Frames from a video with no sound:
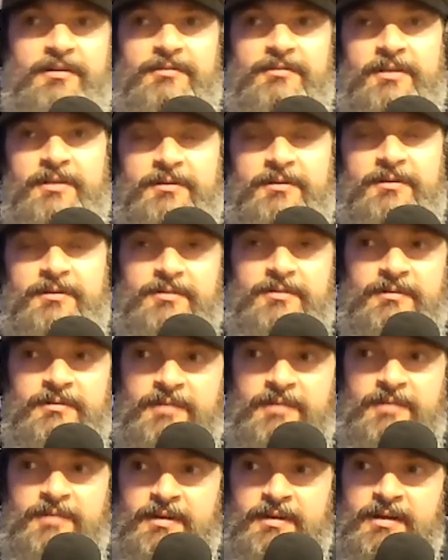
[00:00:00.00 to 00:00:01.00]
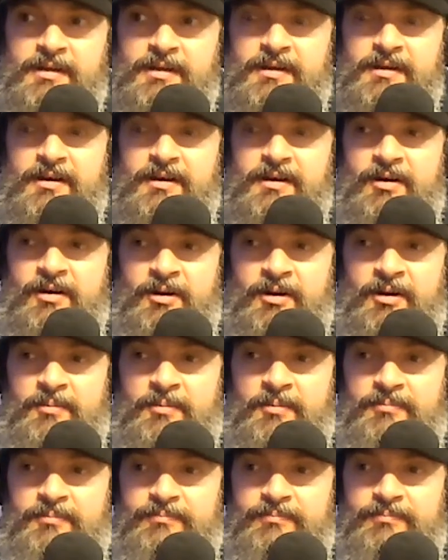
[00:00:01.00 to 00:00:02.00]
You know, so
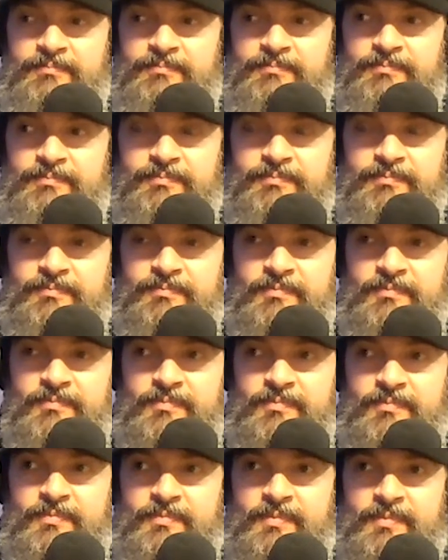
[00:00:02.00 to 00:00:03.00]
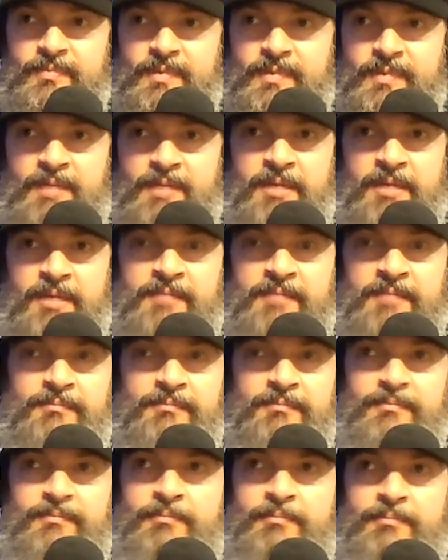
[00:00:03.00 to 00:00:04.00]
um, and, and
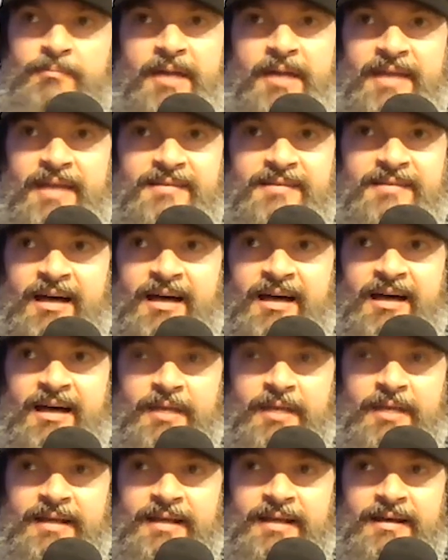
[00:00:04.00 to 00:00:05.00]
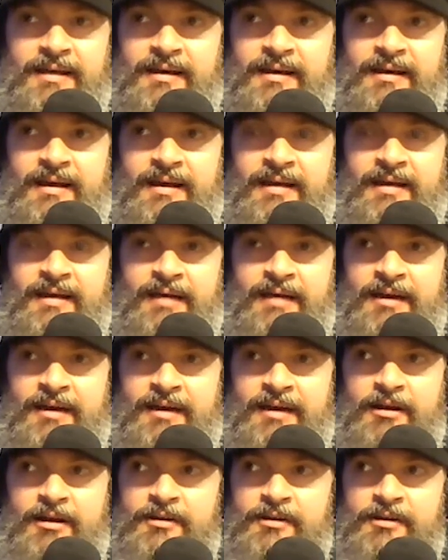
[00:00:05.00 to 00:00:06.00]
by that time, like uh, I, I'd
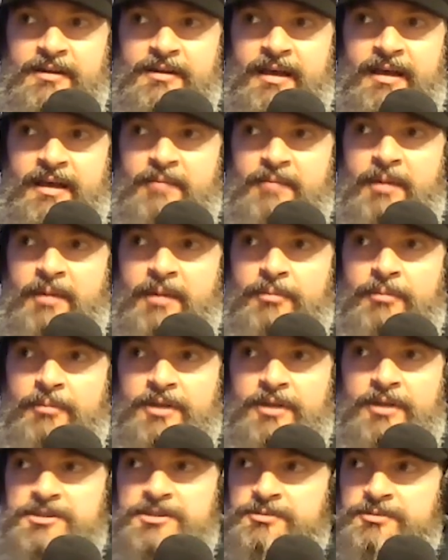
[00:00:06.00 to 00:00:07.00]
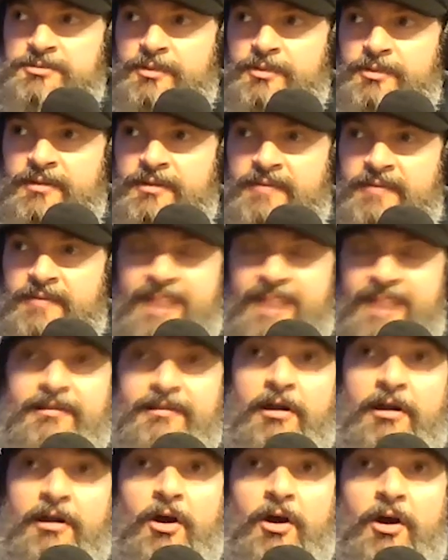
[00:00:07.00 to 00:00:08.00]
already had my brushes with not the
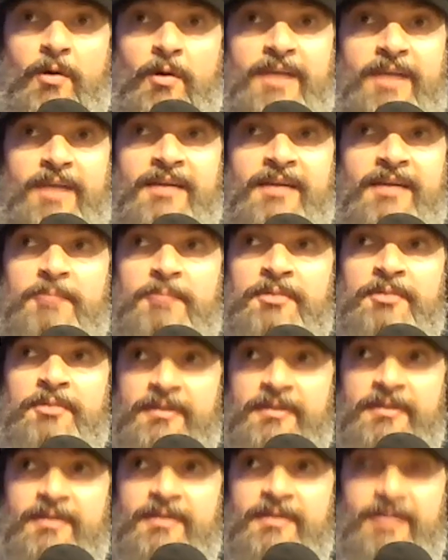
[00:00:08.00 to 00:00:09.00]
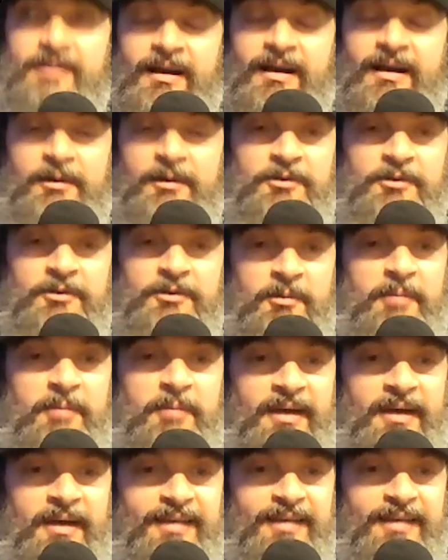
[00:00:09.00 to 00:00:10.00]
law quite yet, but I was on my
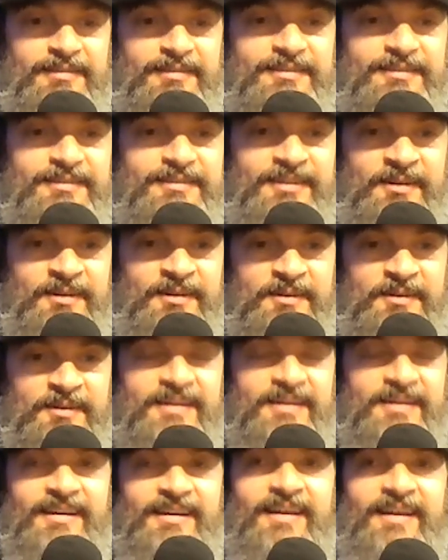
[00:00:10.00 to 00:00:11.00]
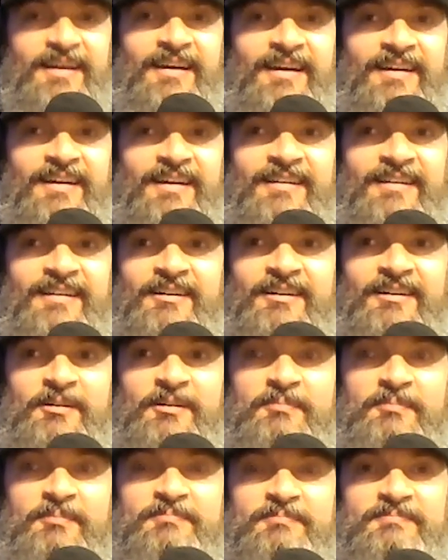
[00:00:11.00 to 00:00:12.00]
path, you know, and
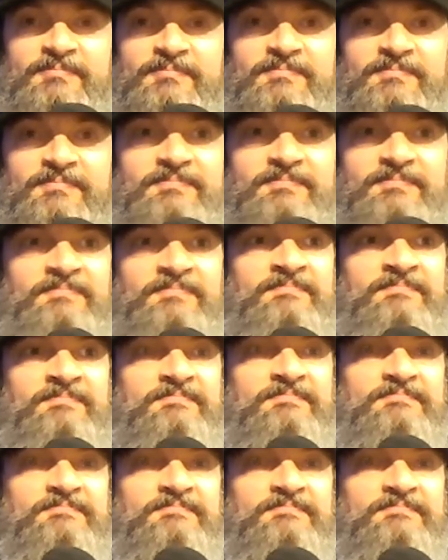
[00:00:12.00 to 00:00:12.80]
um,